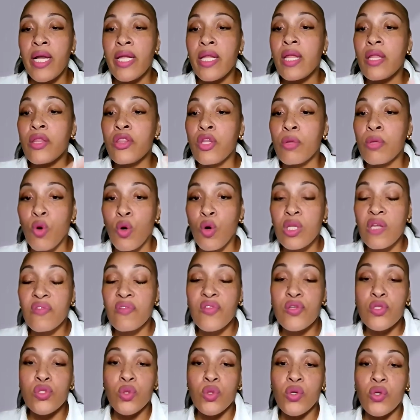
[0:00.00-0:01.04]
But the
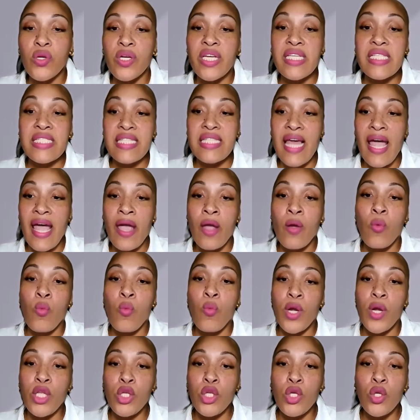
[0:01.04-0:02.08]
moral of the story is
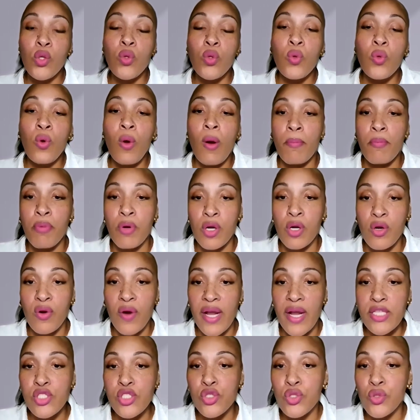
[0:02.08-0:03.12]
that when you
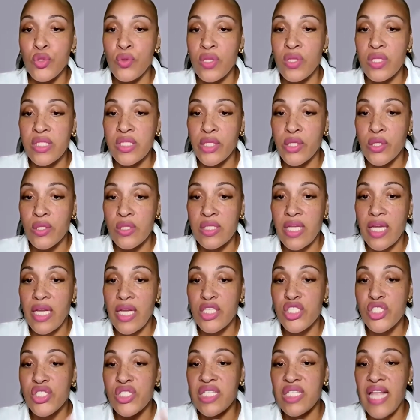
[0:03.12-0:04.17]
progress through the deal
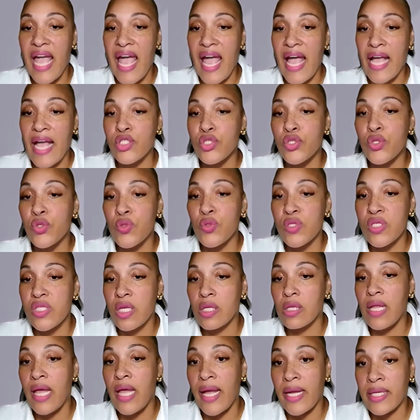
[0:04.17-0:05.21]
stages and as
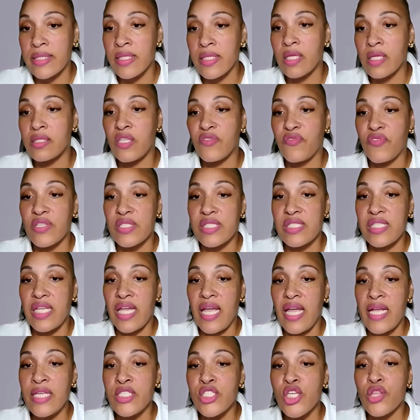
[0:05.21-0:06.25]
you select a
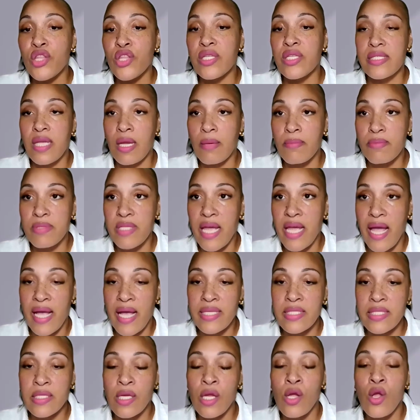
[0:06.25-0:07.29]
different stage, the
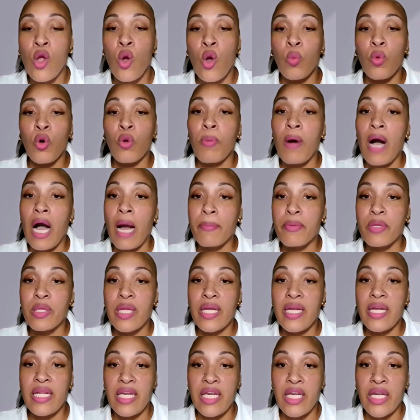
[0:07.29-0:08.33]
subtask will
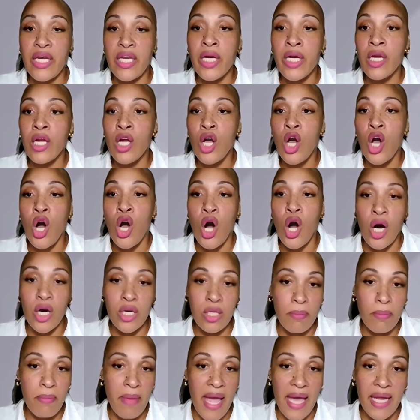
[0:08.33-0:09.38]
populate here
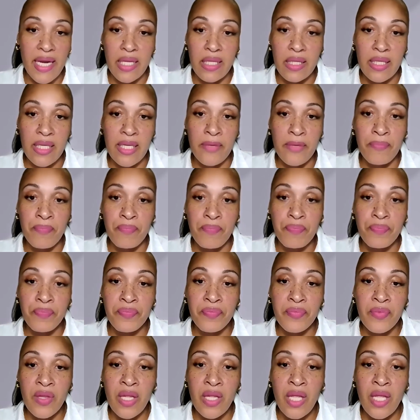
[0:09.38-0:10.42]
automatically.
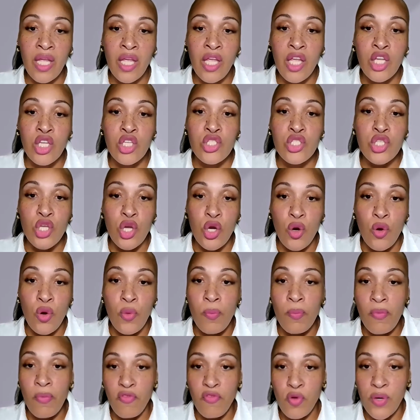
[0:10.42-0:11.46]

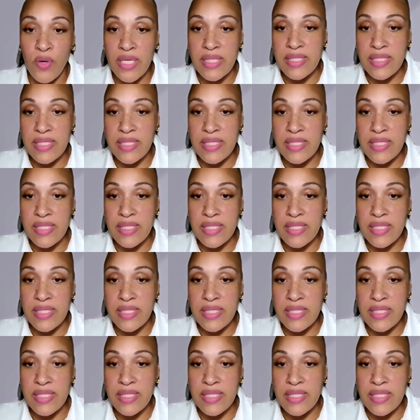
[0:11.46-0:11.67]
So